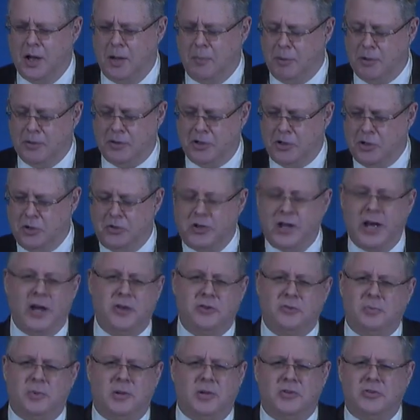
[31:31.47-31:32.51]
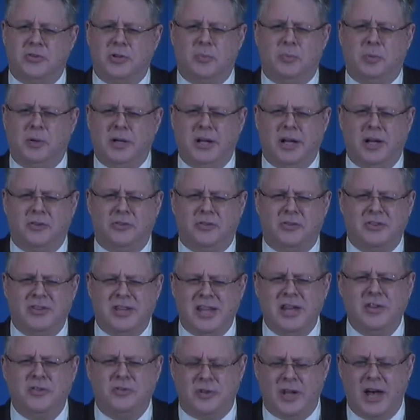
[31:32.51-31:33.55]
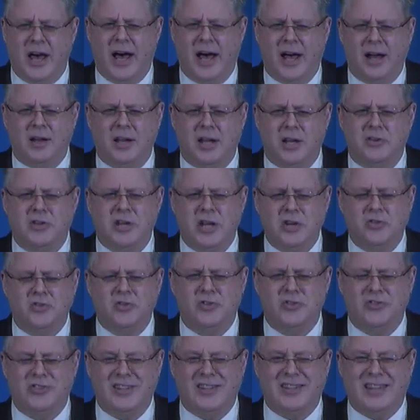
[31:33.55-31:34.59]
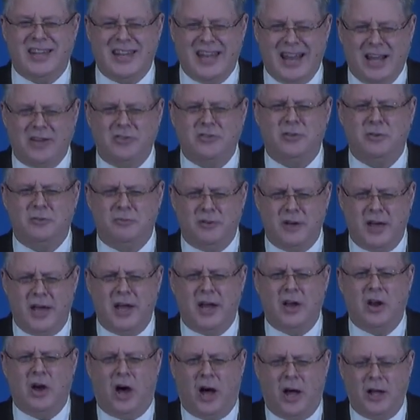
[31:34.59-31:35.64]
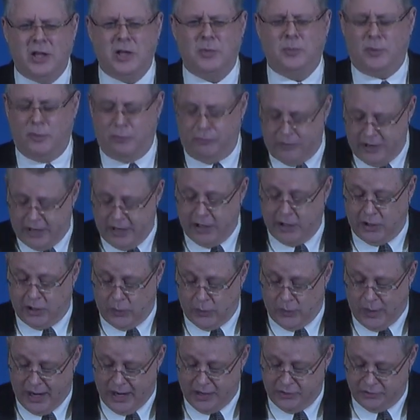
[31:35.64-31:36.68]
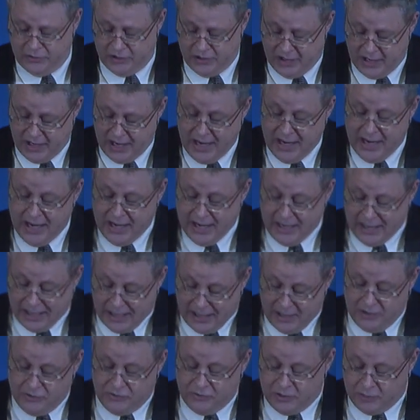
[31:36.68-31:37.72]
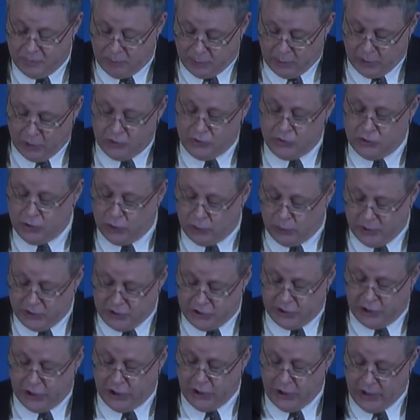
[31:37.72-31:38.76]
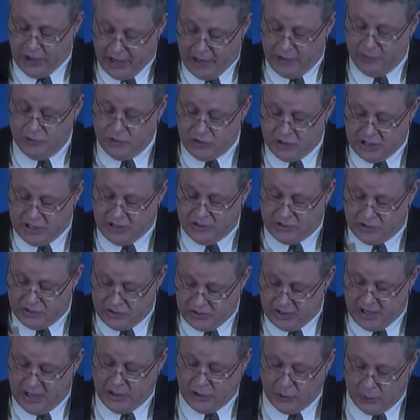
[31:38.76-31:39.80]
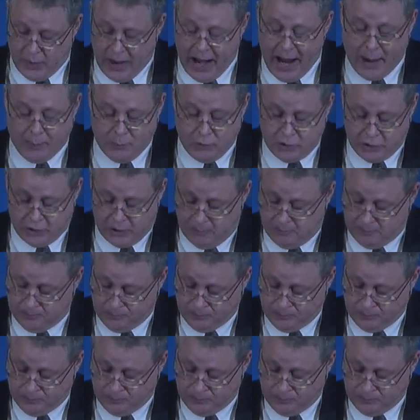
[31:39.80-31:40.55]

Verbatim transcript: But the New Testament simply doesn't teach that. It teaches that the next event on the prophetic horizon is the personal return of Jesus in the rapture.